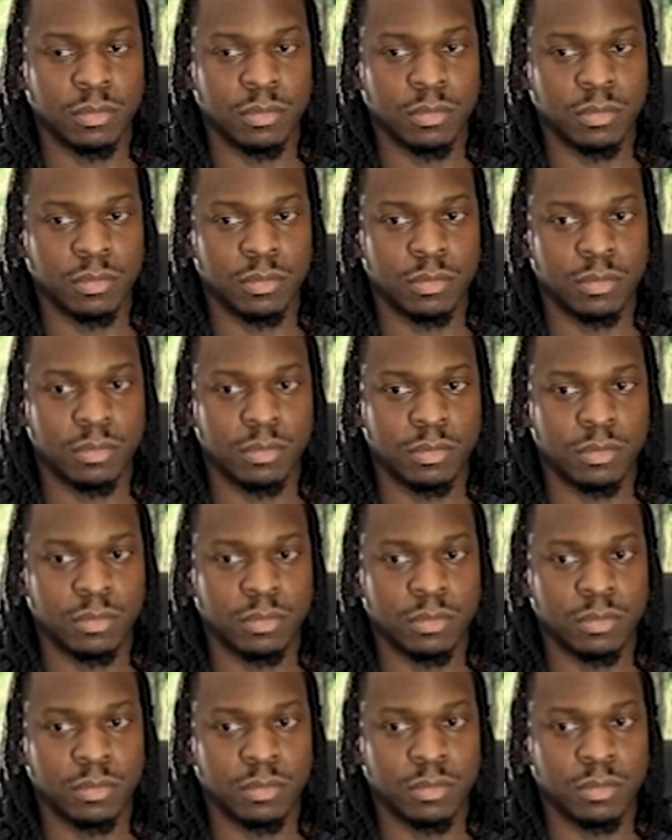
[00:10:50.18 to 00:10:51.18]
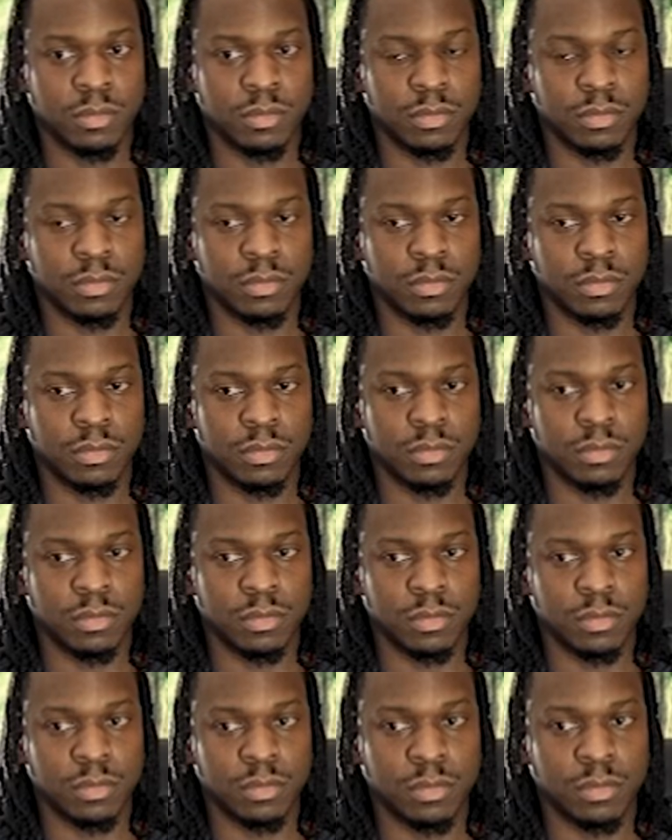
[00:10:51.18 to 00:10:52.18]

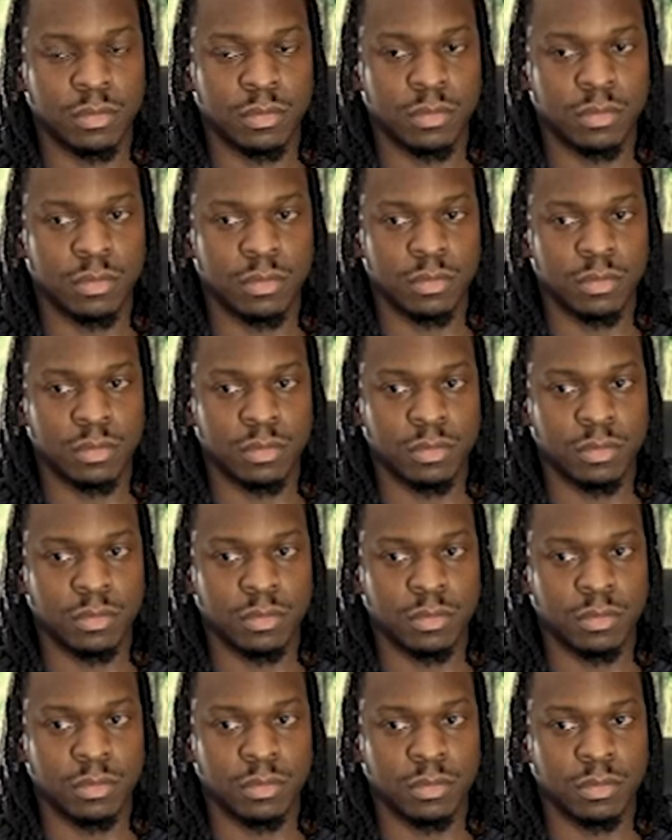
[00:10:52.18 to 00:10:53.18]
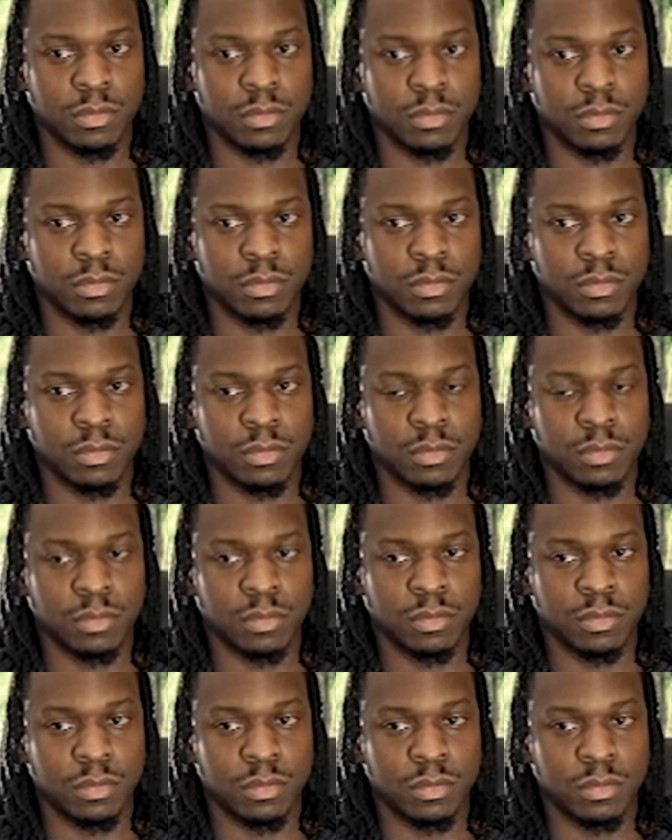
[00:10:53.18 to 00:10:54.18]

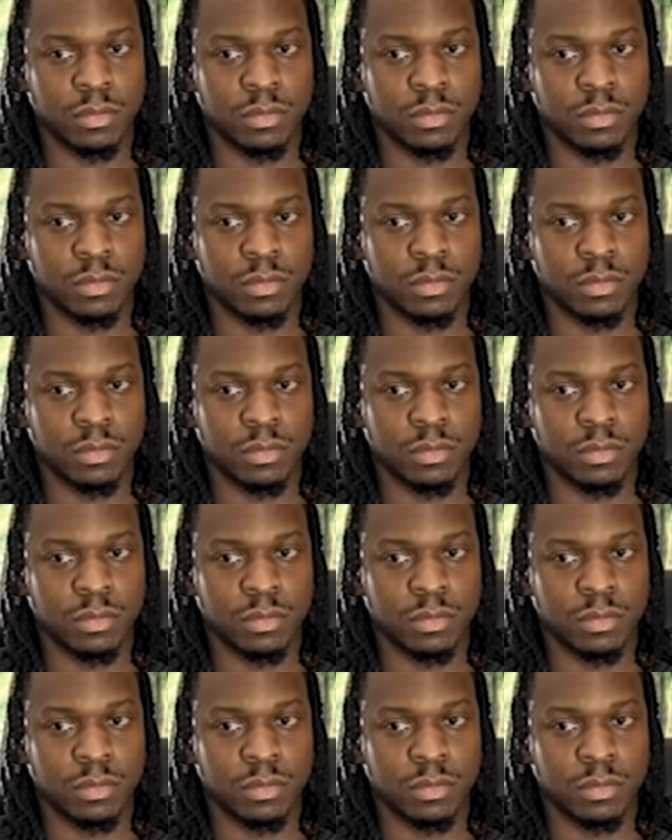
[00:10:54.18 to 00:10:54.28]
The person shown says nothing.